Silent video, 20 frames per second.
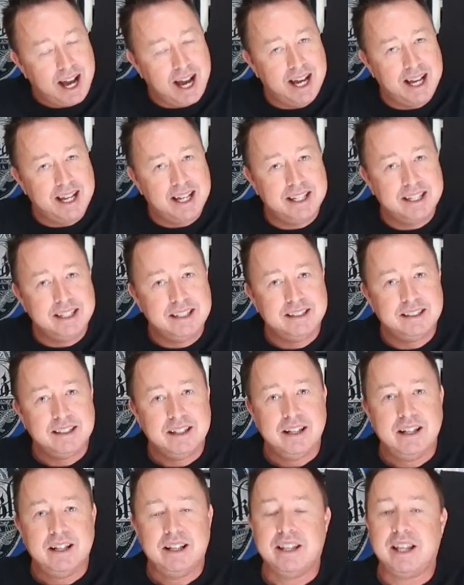And
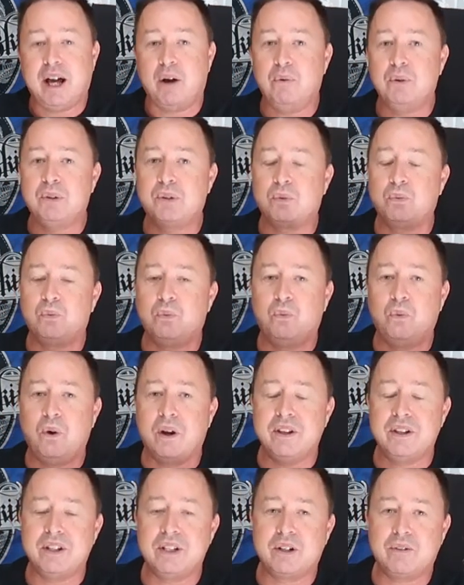that was
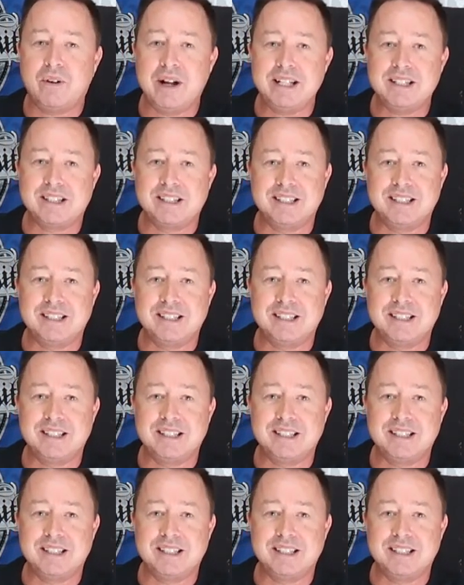one of the great